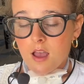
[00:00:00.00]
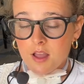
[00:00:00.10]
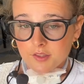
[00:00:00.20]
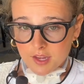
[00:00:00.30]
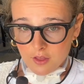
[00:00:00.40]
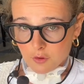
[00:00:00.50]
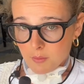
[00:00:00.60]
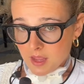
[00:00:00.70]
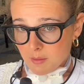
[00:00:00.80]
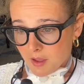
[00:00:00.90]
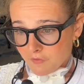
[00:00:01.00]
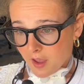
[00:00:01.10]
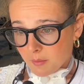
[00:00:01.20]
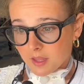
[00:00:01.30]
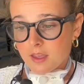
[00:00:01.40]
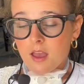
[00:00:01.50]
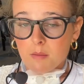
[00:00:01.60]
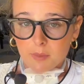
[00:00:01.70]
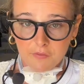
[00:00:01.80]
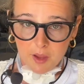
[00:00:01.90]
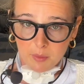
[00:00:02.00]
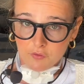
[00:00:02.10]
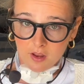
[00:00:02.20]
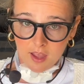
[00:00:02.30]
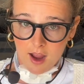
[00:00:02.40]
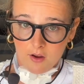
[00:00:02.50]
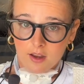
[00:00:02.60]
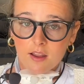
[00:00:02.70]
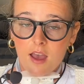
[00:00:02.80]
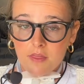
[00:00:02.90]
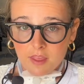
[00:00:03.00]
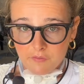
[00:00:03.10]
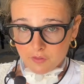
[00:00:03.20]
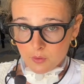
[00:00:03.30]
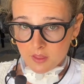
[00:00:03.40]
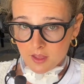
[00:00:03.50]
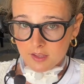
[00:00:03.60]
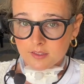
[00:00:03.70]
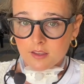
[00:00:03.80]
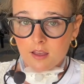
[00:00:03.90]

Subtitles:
together, me, my family friend Karen that flew with us.